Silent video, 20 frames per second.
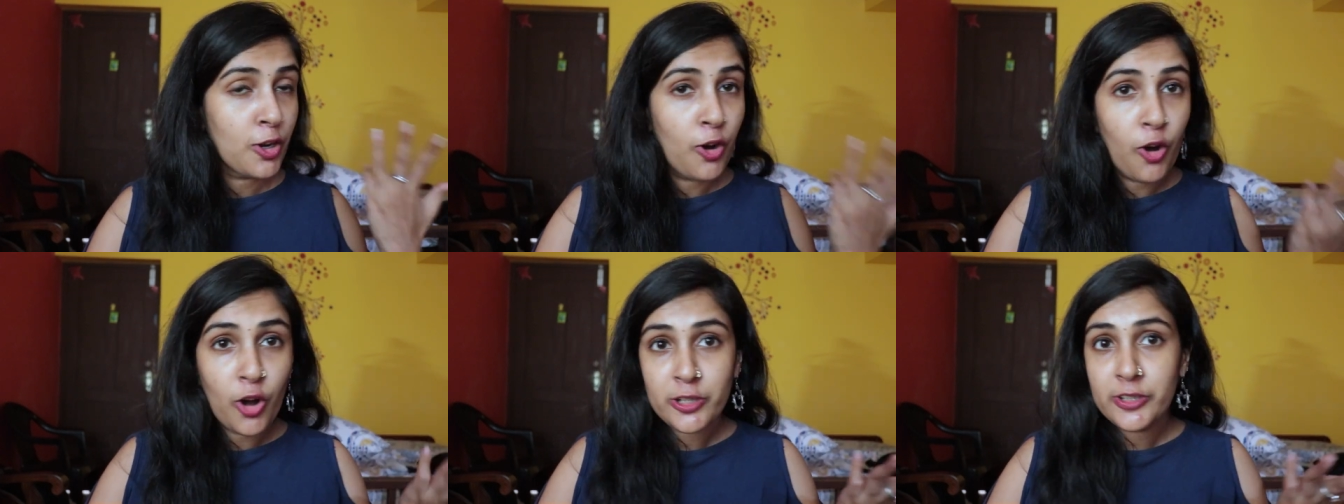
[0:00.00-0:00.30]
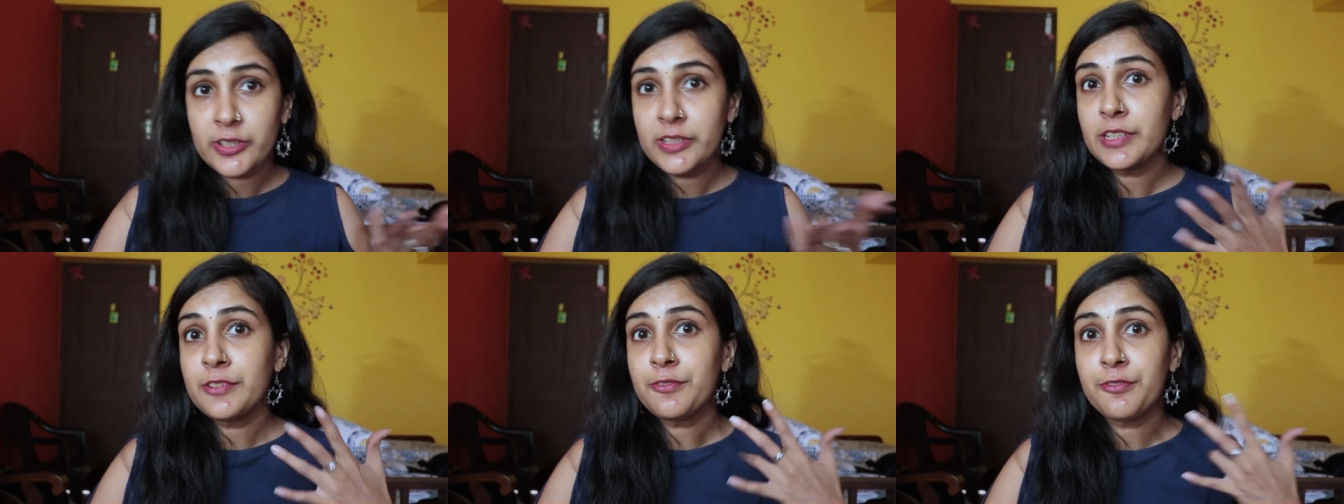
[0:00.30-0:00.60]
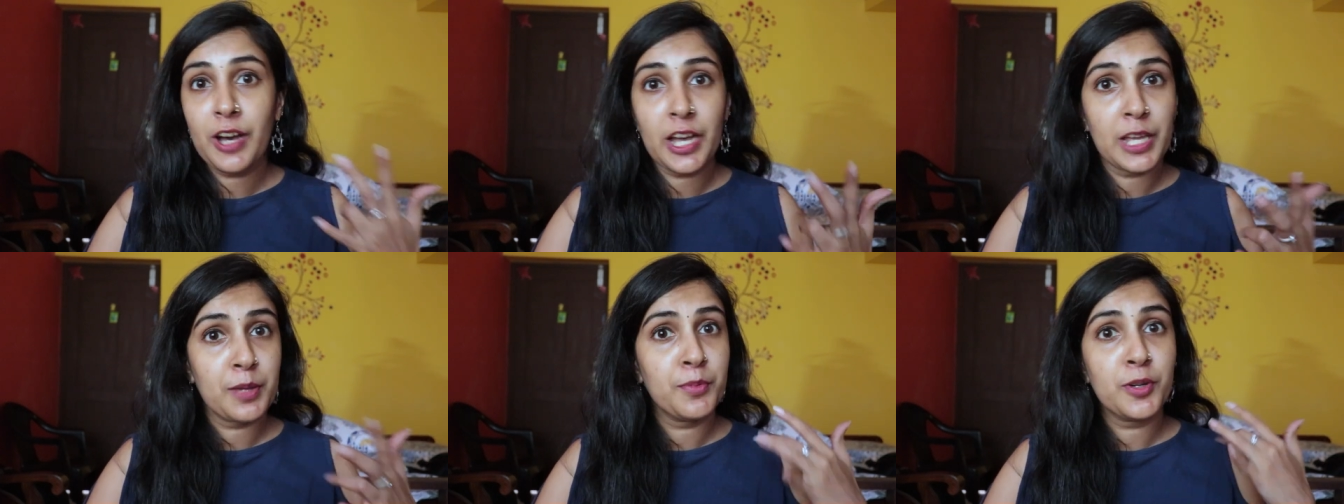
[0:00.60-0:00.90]
cotton
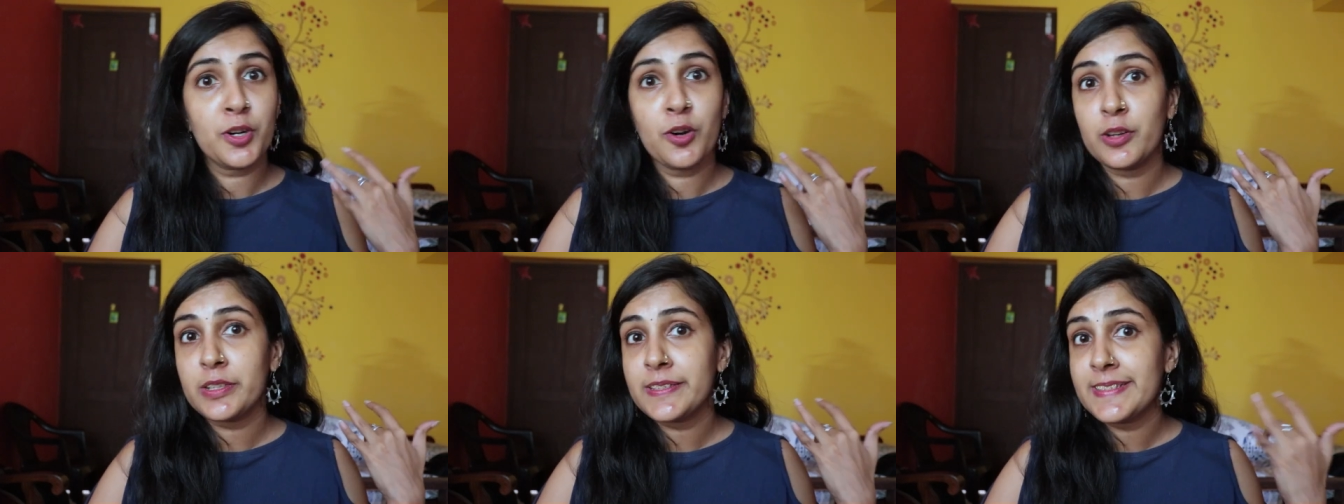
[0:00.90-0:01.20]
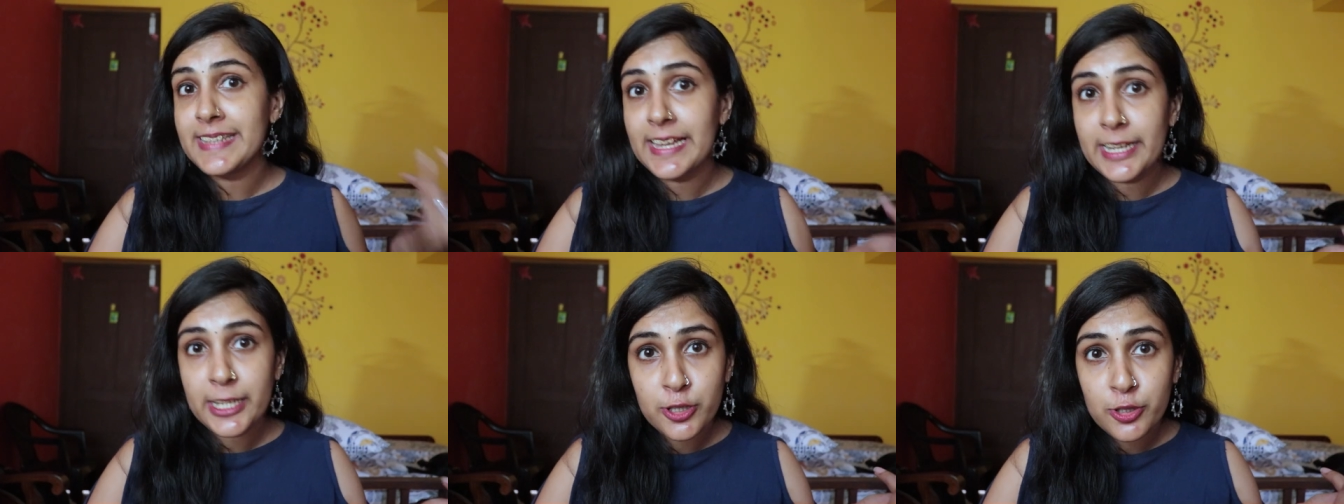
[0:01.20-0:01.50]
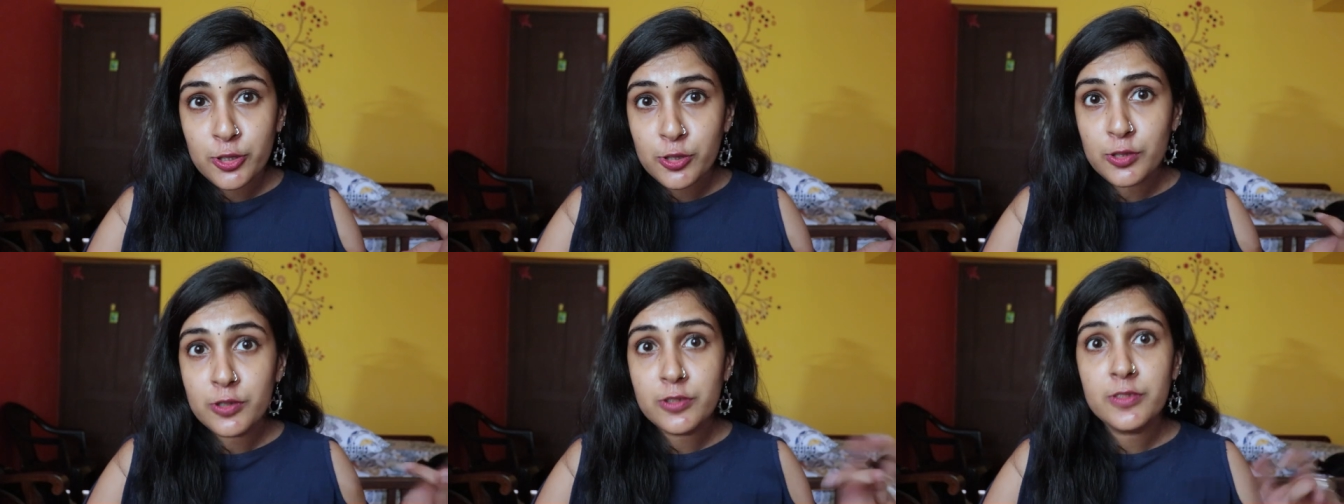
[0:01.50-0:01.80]
fiber or
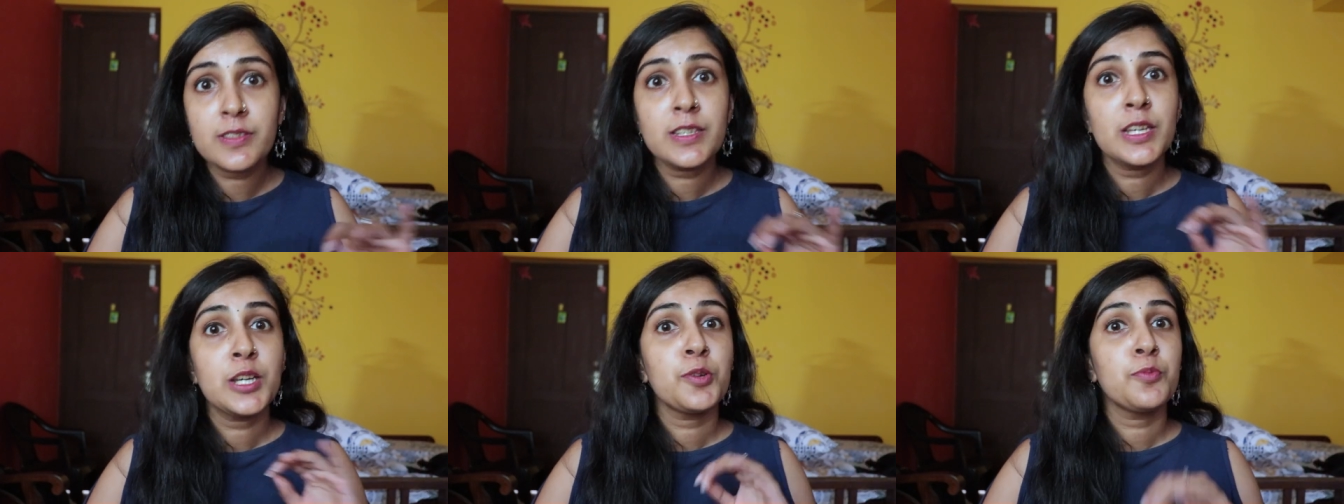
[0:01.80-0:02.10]
cellulose